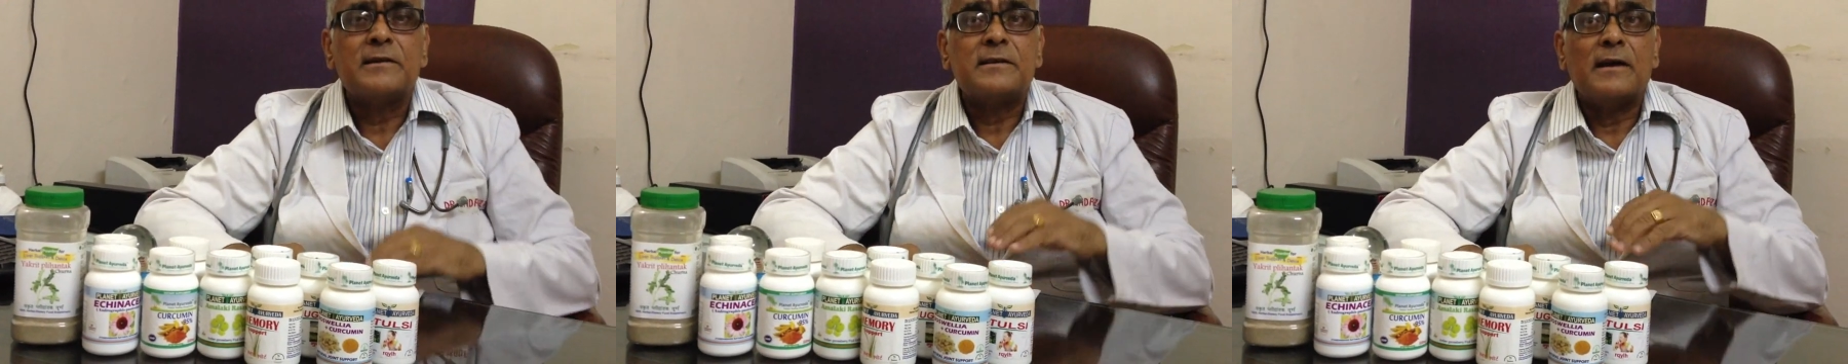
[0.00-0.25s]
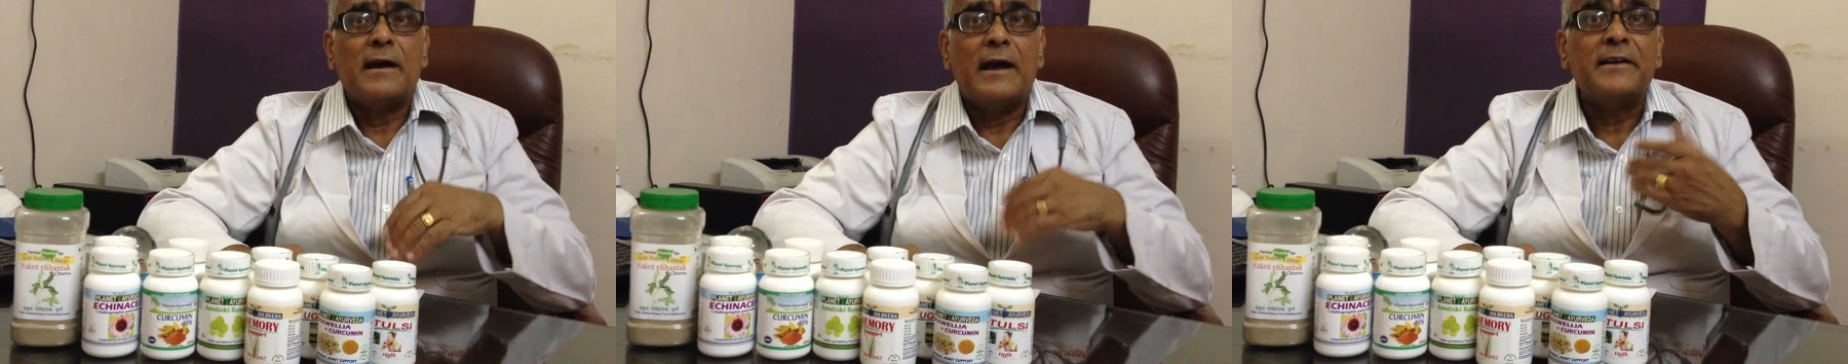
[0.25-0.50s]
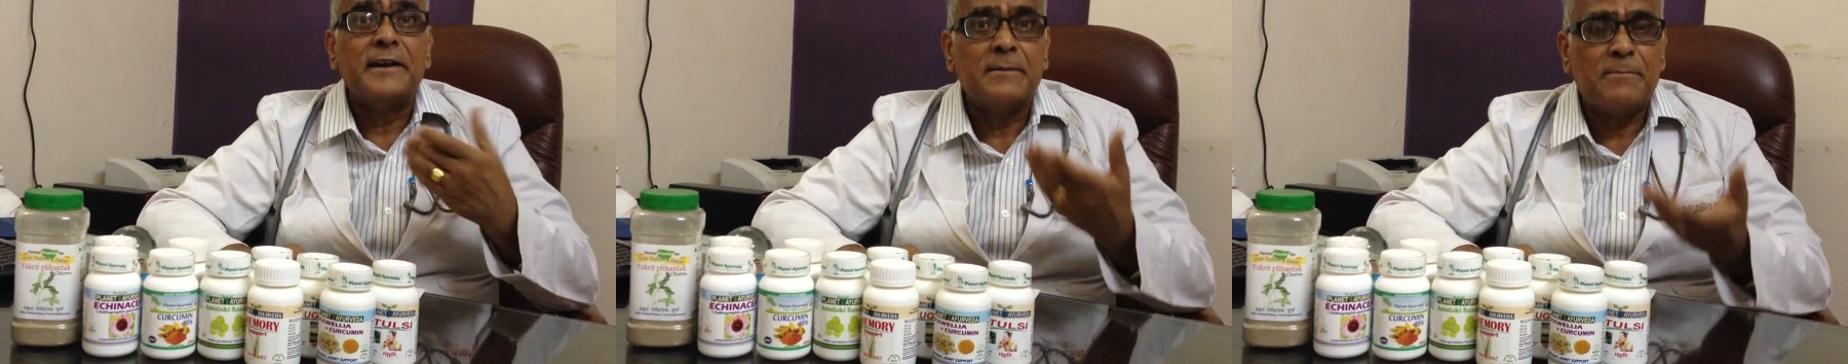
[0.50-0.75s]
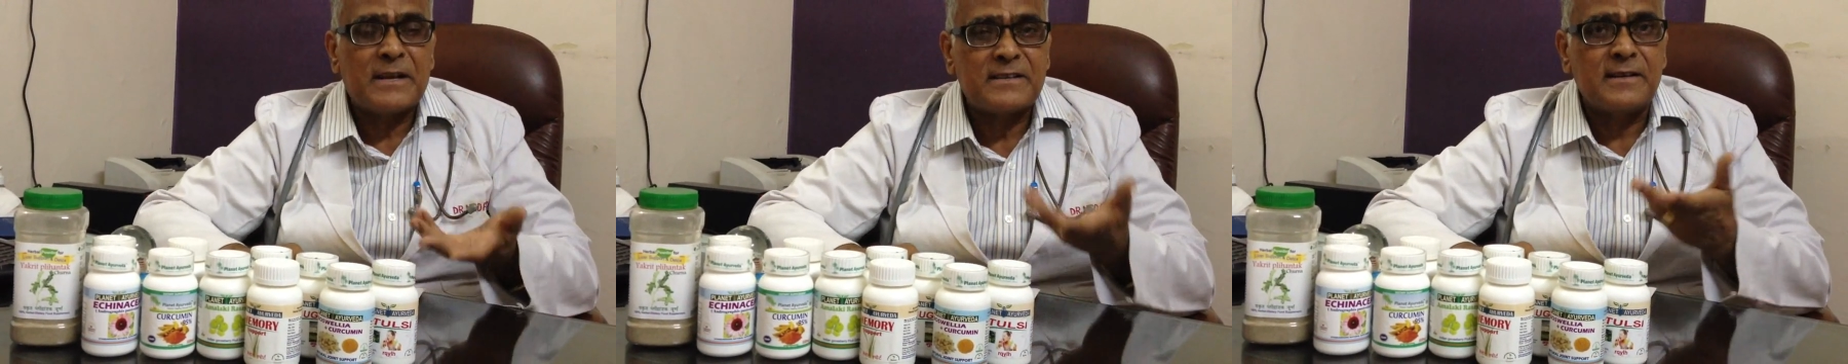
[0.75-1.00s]
it's an
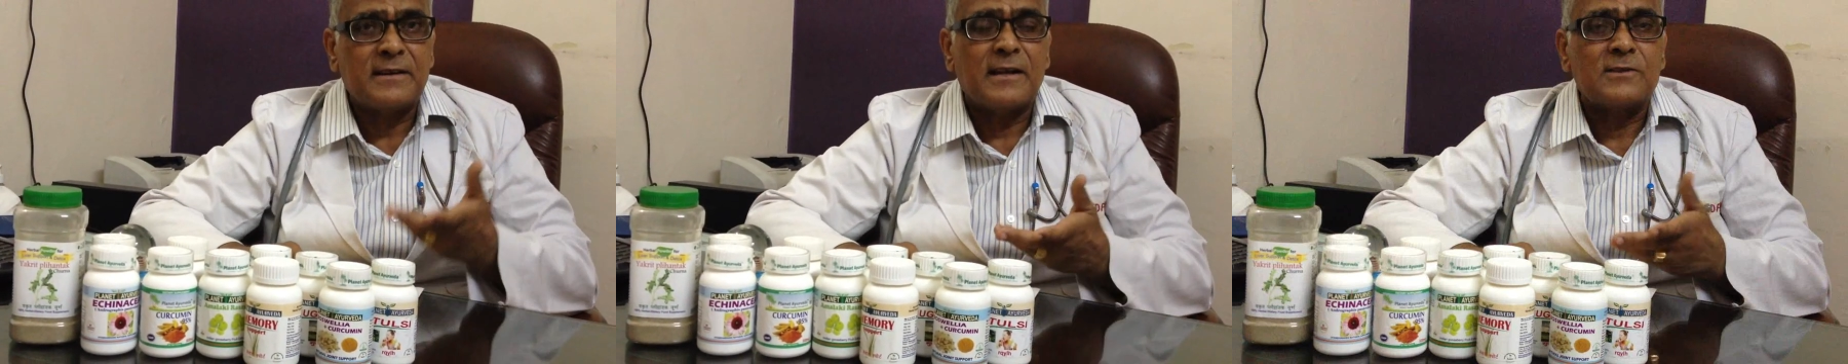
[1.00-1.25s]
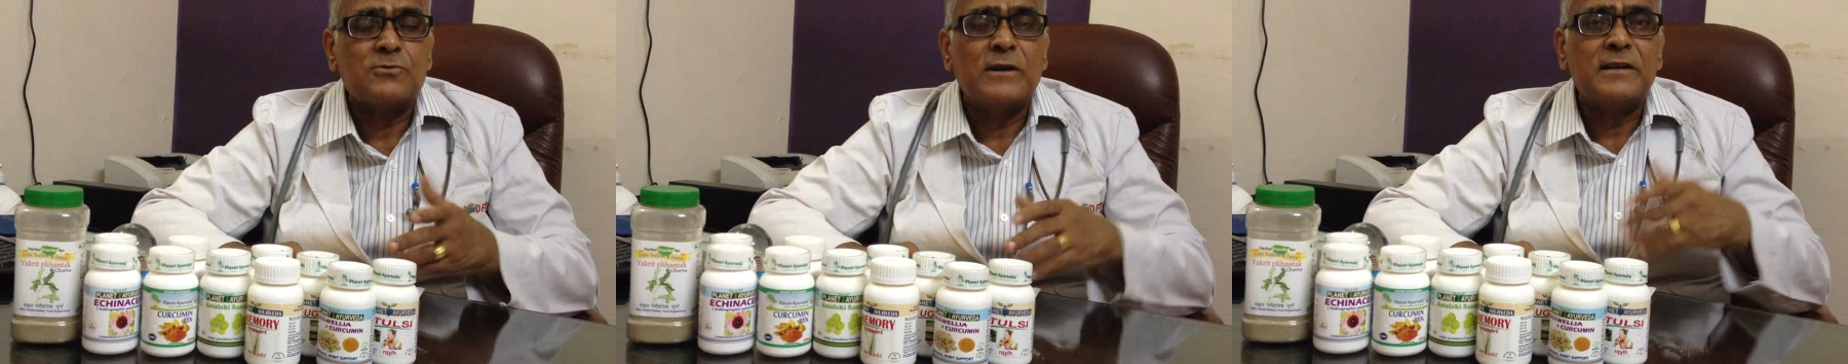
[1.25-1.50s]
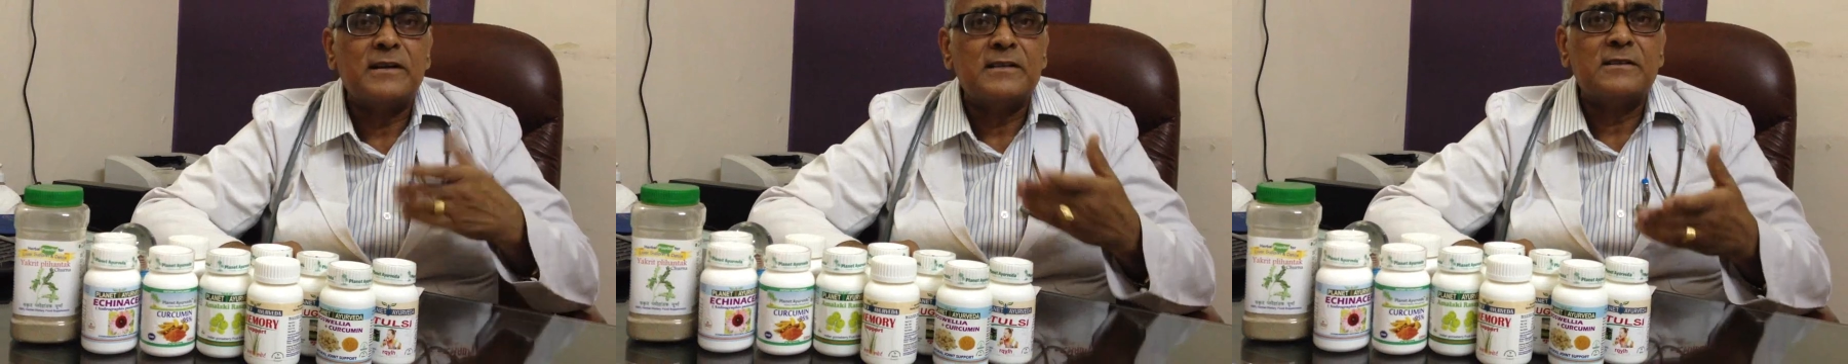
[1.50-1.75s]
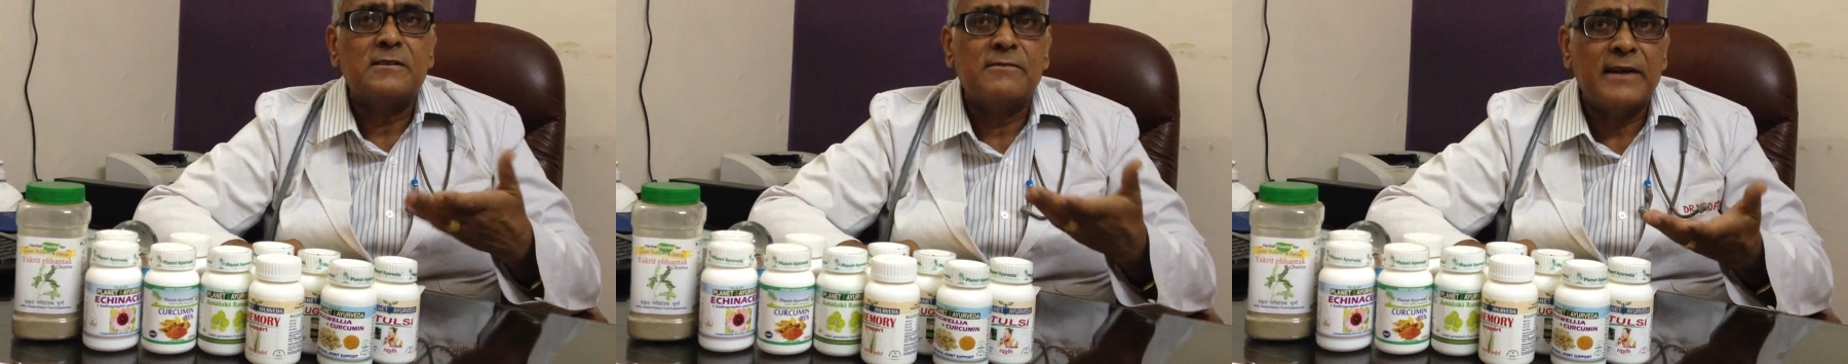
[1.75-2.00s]
antidepressant also, and it
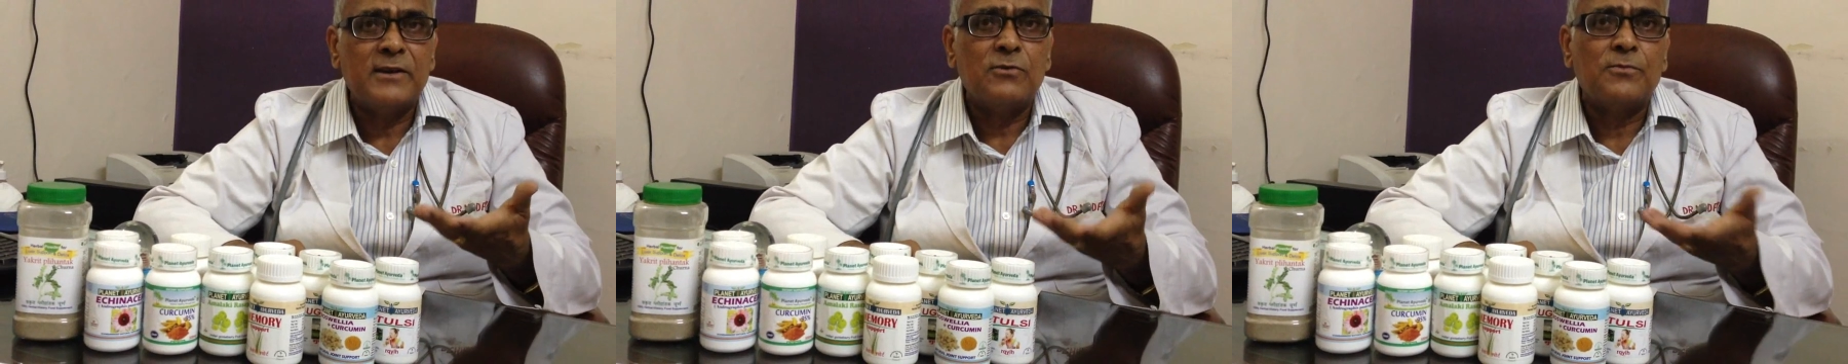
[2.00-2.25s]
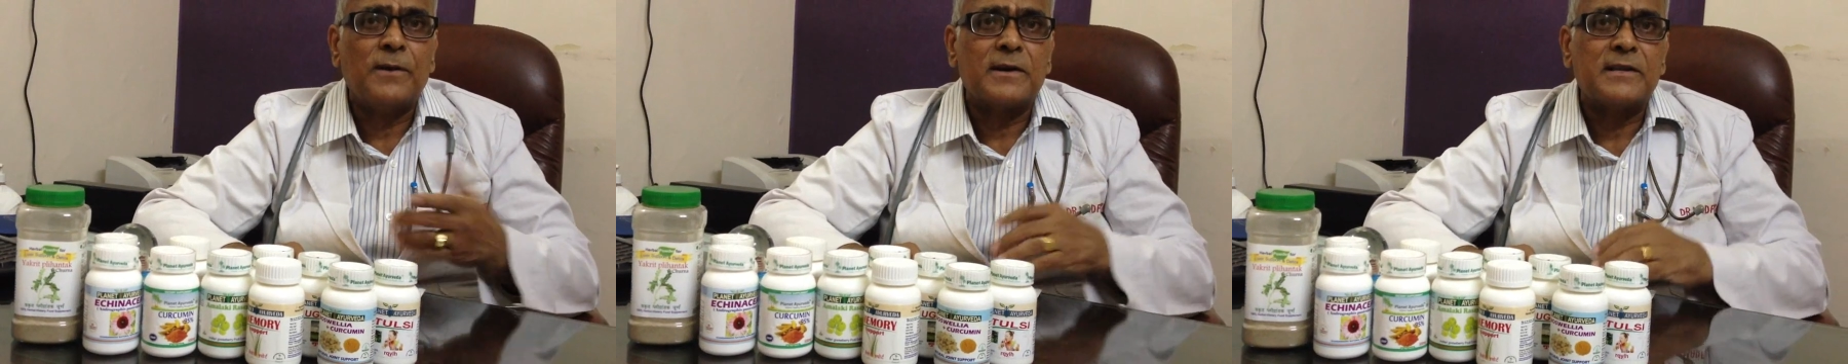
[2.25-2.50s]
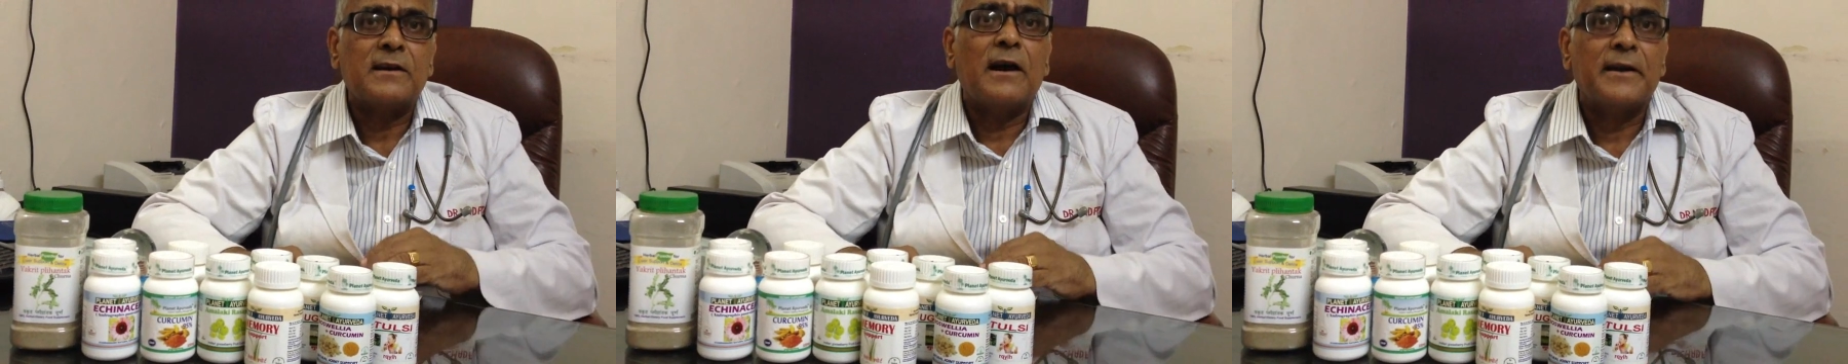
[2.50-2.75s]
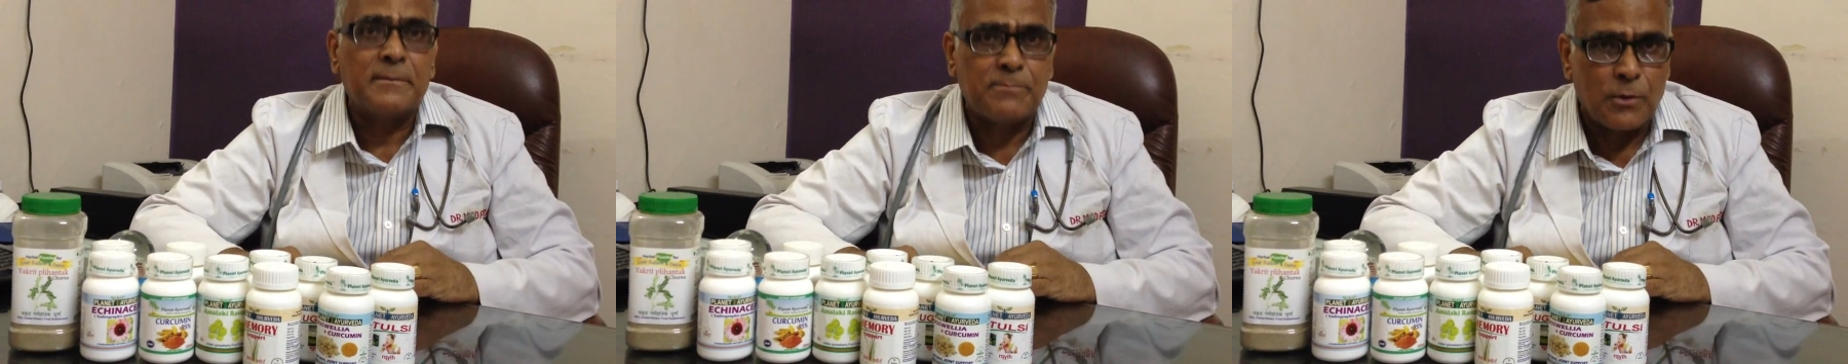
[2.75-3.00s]
is very good for the
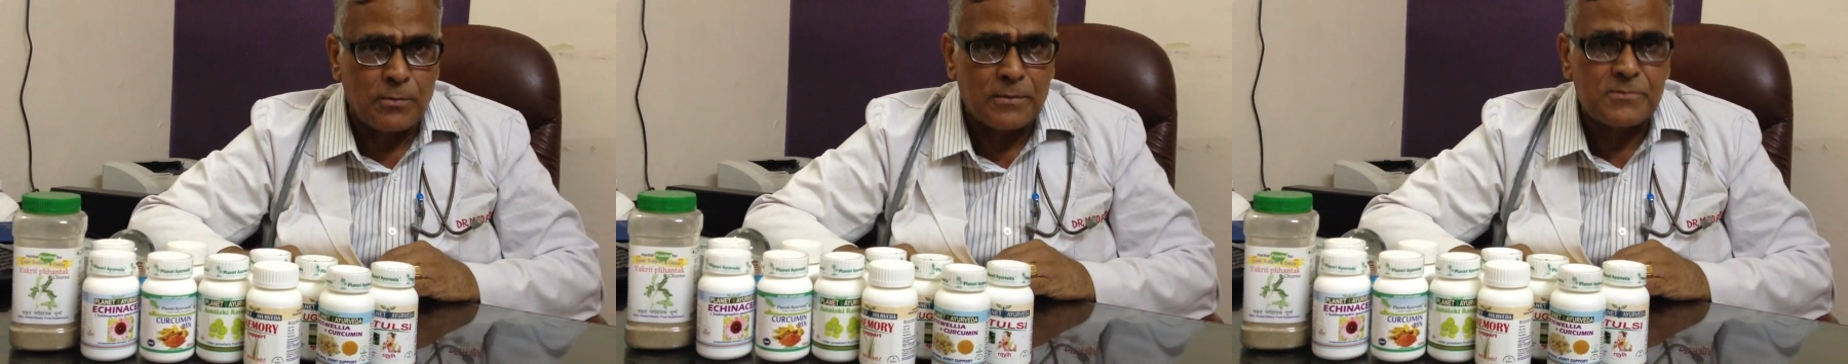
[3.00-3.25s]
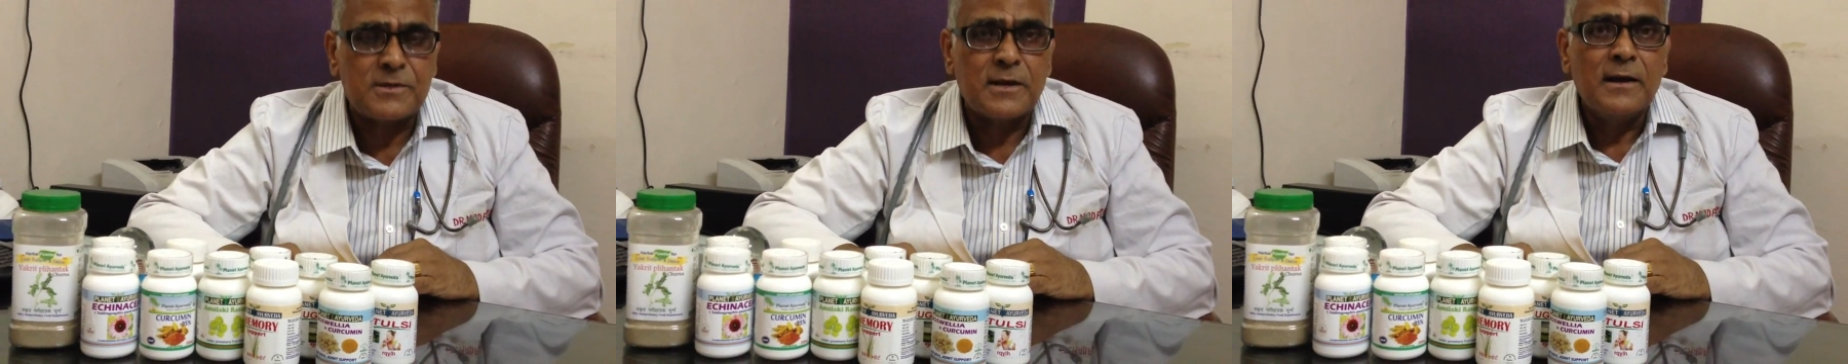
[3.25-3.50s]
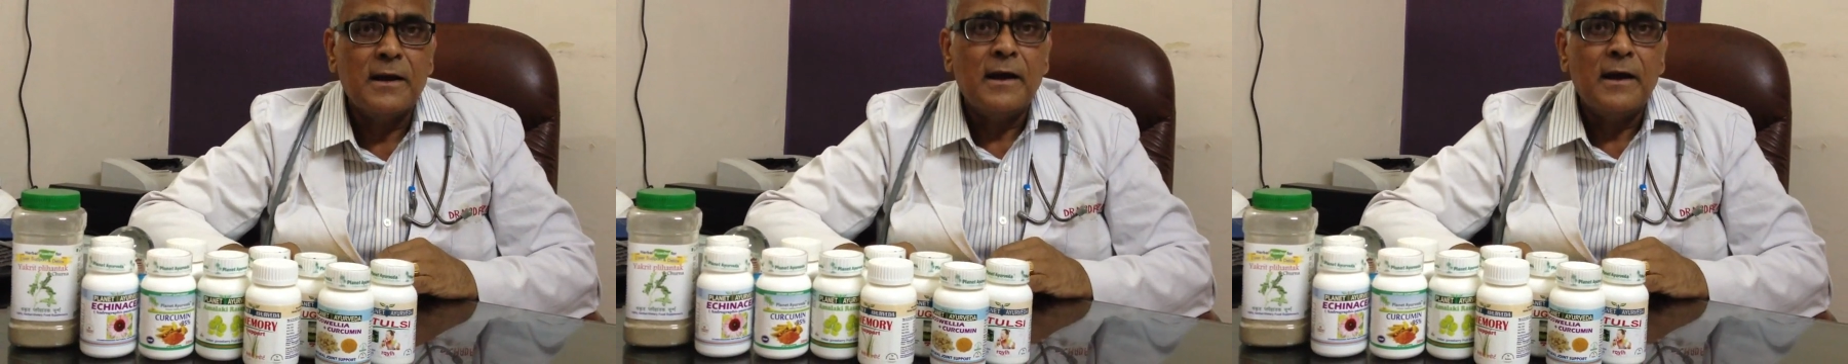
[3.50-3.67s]
cardiac problems.